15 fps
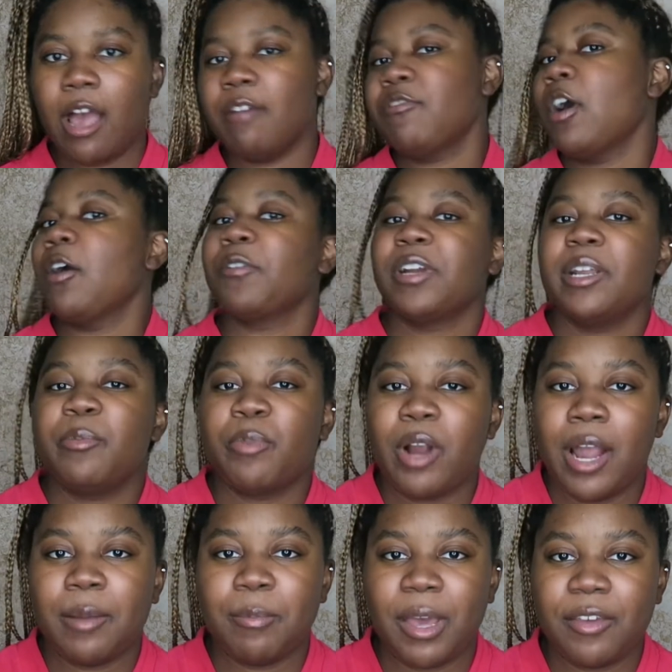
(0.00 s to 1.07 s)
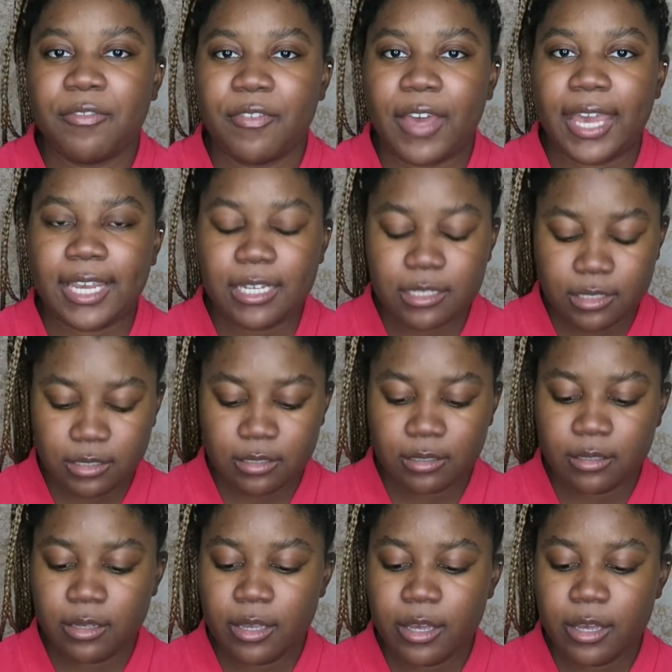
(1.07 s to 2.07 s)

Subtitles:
I've already primed my face.